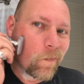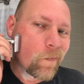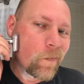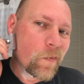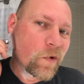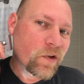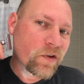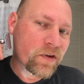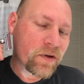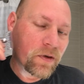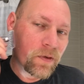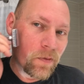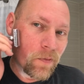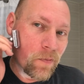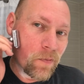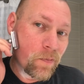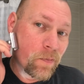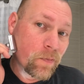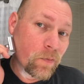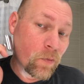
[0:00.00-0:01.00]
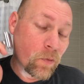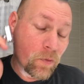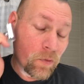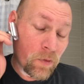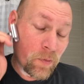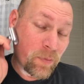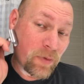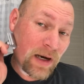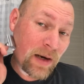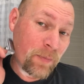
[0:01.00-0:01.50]
So
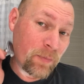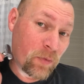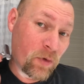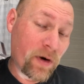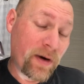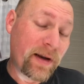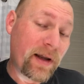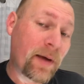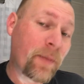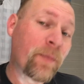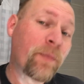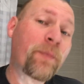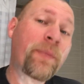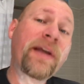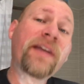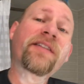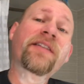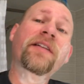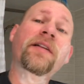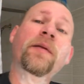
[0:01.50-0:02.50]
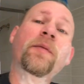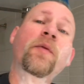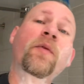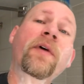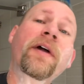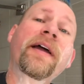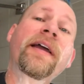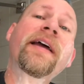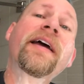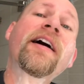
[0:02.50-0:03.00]
I'm basically
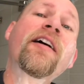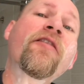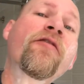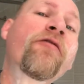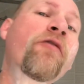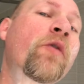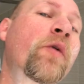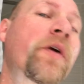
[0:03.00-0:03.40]
right at 4